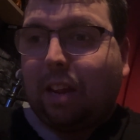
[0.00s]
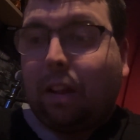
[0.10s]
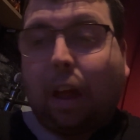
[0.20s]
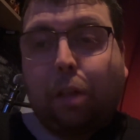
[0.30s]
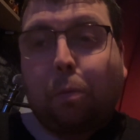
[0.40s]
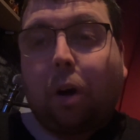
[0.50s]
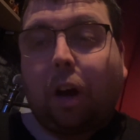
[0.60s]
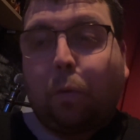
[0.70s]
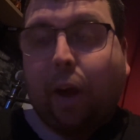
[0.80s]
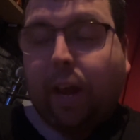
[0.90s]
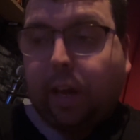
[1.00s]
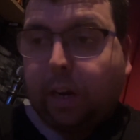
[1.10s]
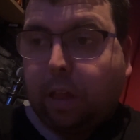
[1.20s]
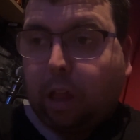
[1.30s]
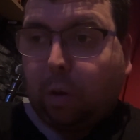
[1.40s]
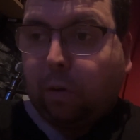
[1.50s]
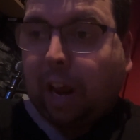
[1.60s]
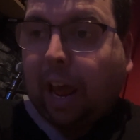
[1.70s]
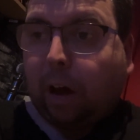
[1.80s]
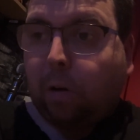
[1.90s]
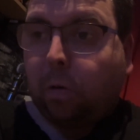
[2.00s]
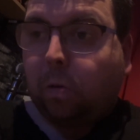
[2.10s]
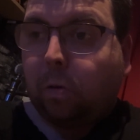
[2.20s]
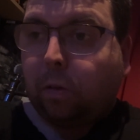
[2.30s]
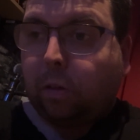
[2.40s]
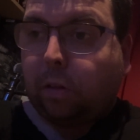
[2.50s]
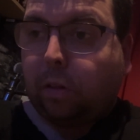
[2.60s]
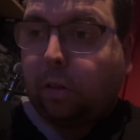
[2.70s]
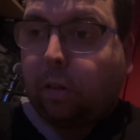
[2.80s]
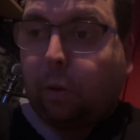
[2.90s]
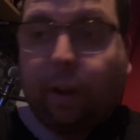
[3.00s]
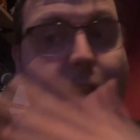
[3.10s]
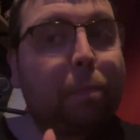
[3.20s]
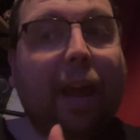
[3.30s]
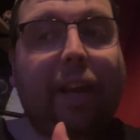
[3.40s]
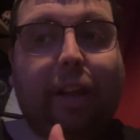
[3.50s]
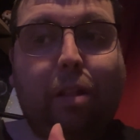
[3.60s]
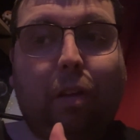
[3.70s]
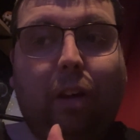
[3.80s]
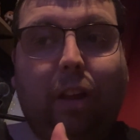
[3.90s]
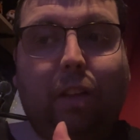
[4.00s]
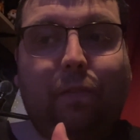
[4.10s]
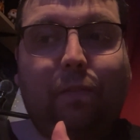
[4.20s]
That's why I waited until now to explain it to you.